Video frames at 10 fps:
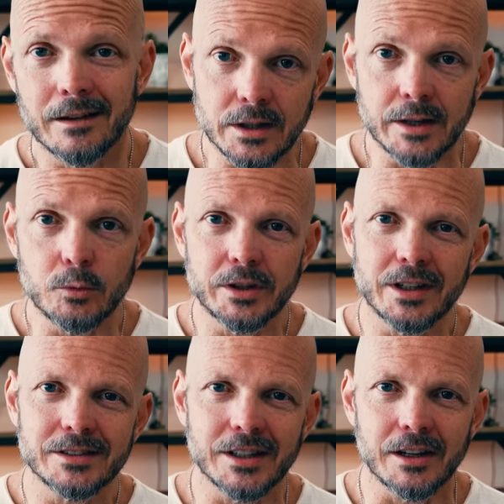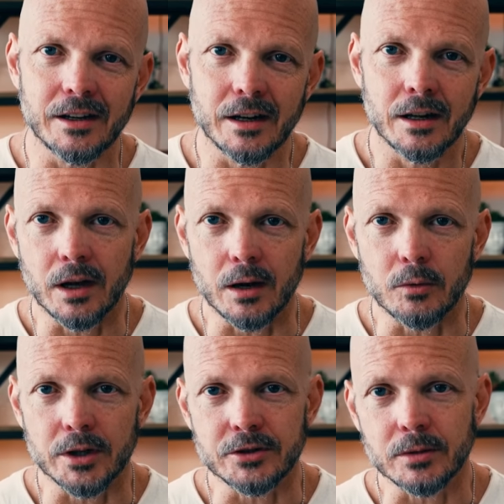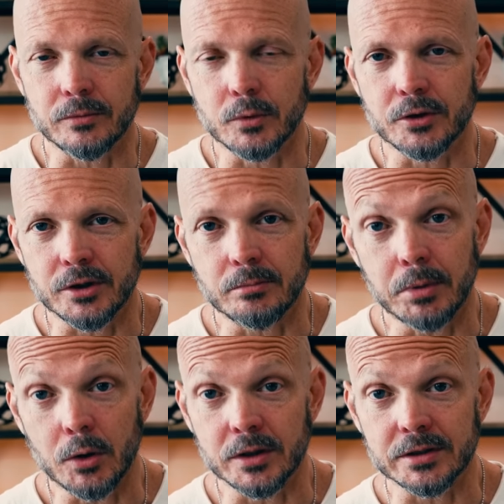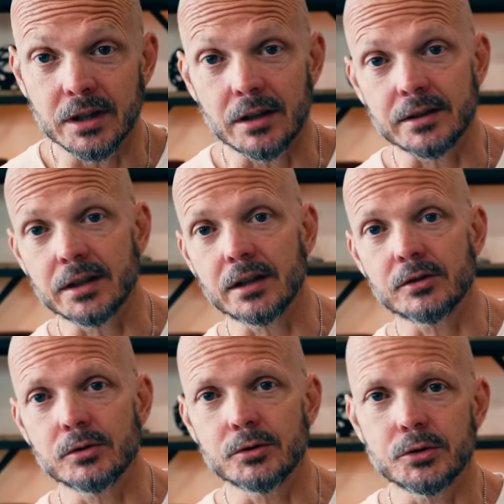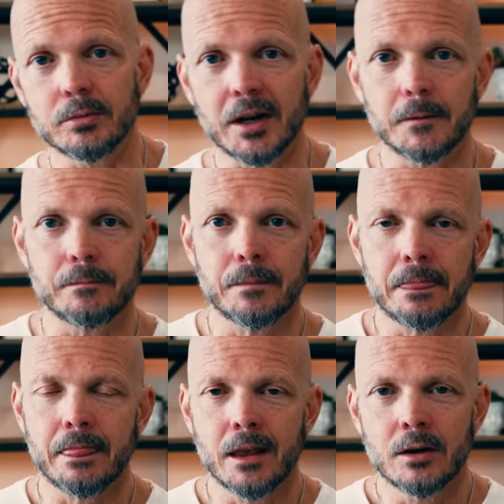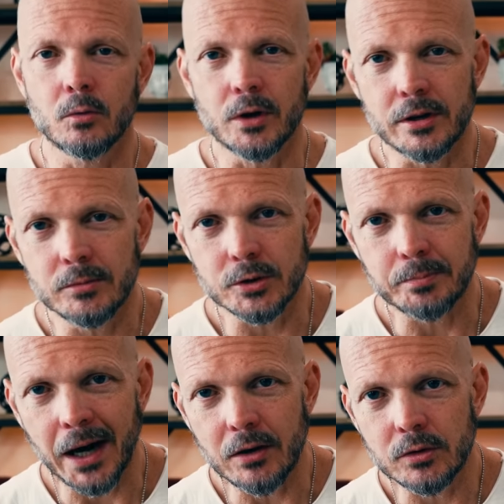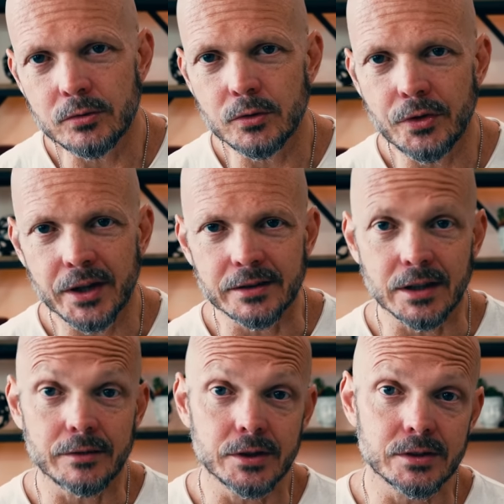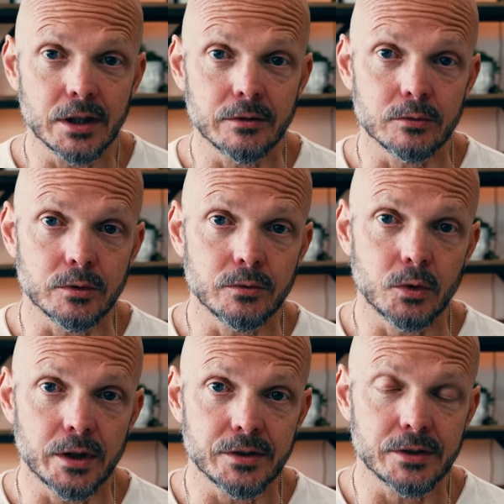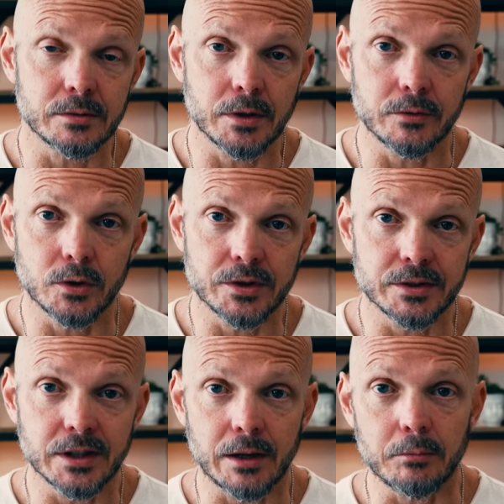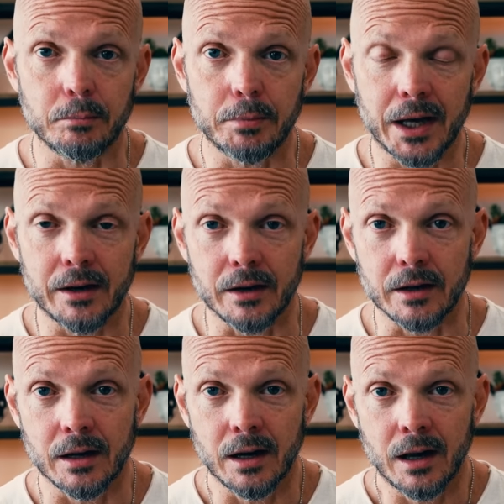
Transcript: And with that said, I want to jump forward to the bonus content I told you about. One of the most powerful things I've discovered with voice is as my voice has gotten better,